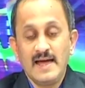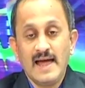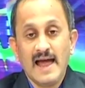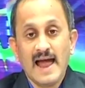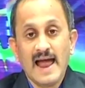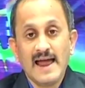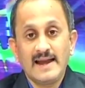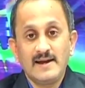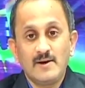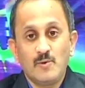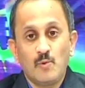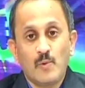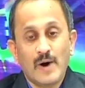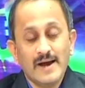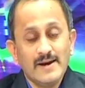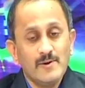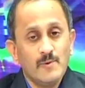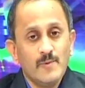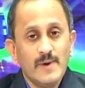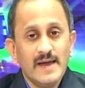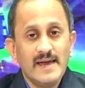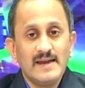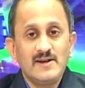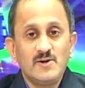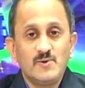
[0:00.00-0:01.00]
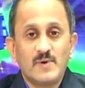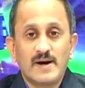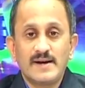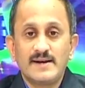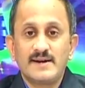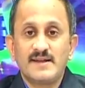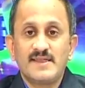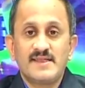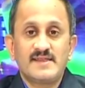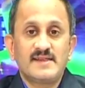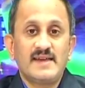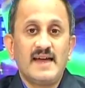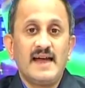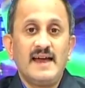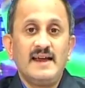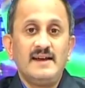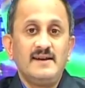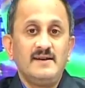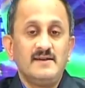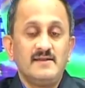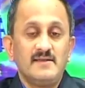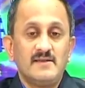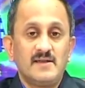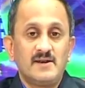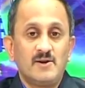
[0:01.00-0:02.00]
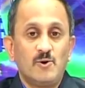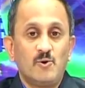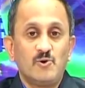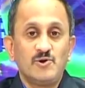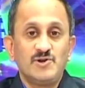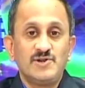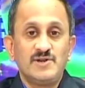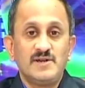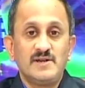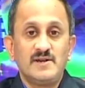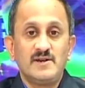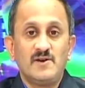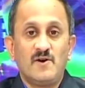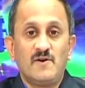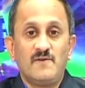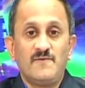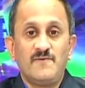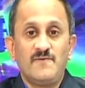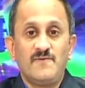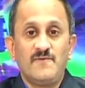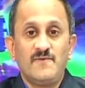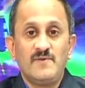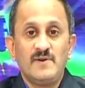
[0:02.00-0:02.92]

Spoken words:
And one way to understand the notion of